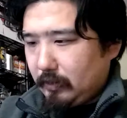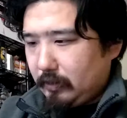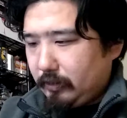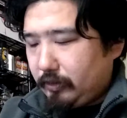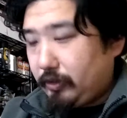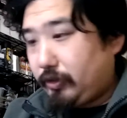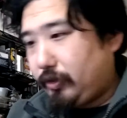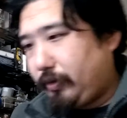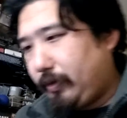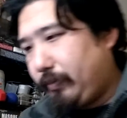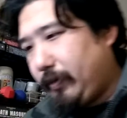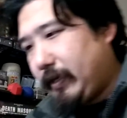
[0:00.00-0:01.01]
Just showing
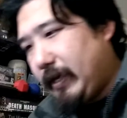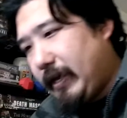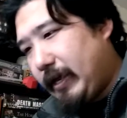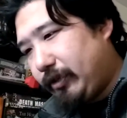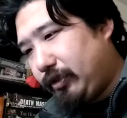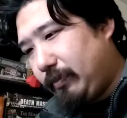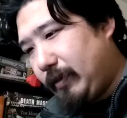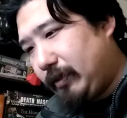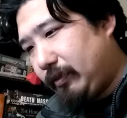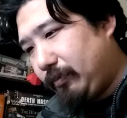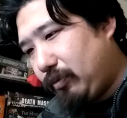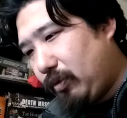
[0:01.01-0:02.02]
that we can actually make
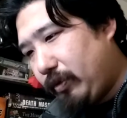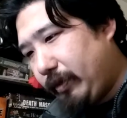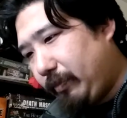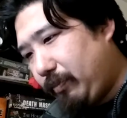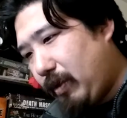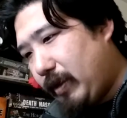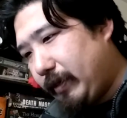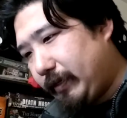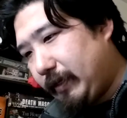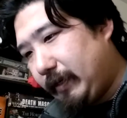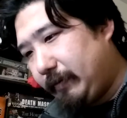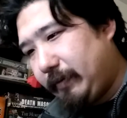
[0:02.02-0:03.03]
some quality product
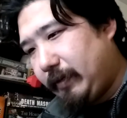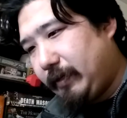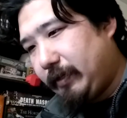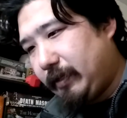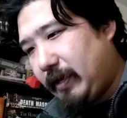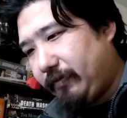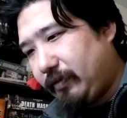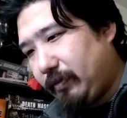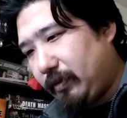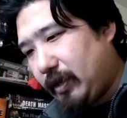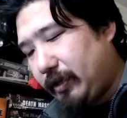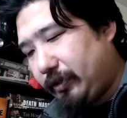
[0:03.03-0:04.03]
that it doesn't have to
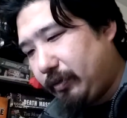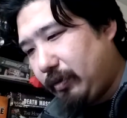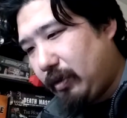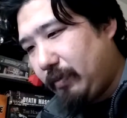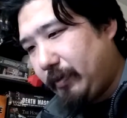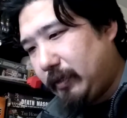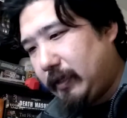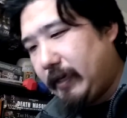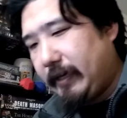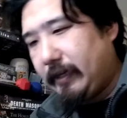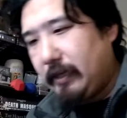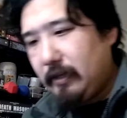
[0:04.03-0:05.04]
cost you an arm and a
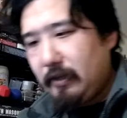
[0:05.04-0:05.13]
leg.